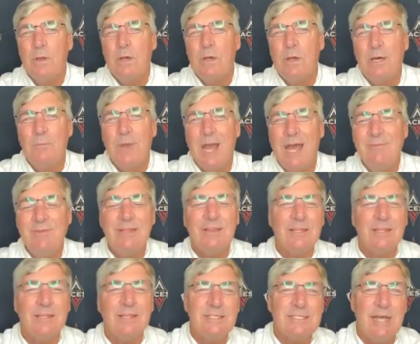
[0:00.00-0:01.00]
Um,
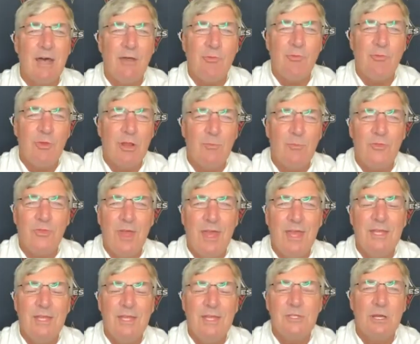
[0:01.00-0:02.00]
having Liz out there with
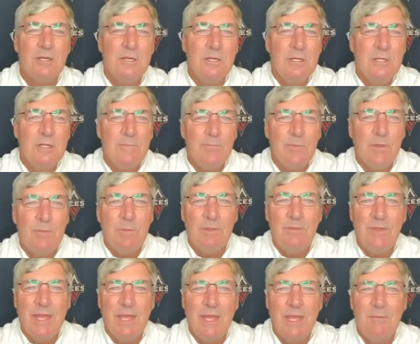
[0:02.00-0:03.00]
A'ja, I mean,
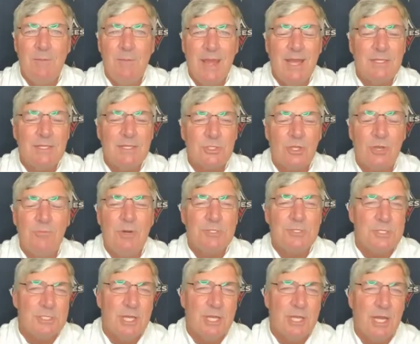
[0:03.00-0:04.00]
they command so
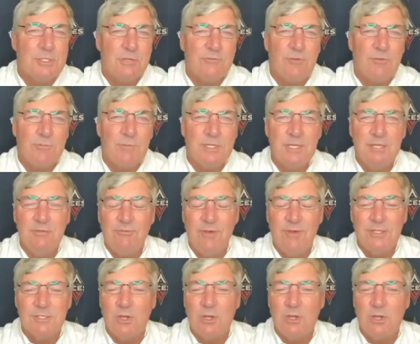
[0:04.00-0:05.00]
much attention from the
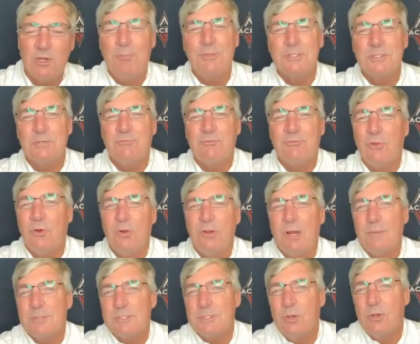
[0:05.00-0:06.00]
defense. It opens the
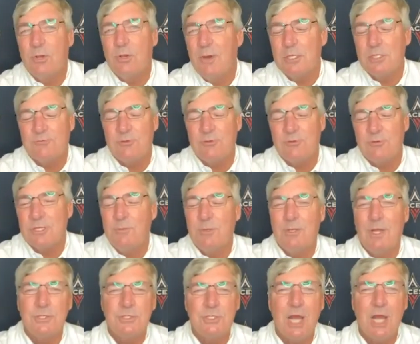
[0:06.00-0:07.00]
floor up so much for
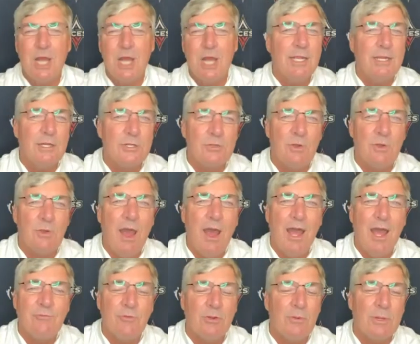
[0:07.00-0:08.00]
someone like Jackie to
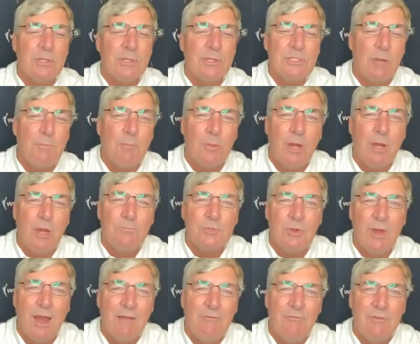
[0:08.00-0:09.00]
drive, or you saw Plum
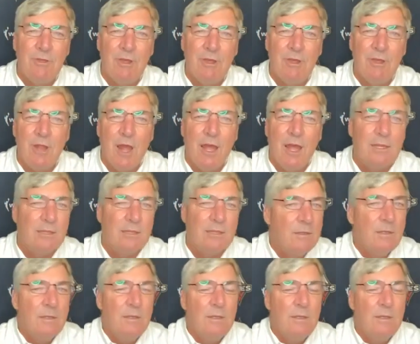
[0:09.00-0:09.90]
drive the other night.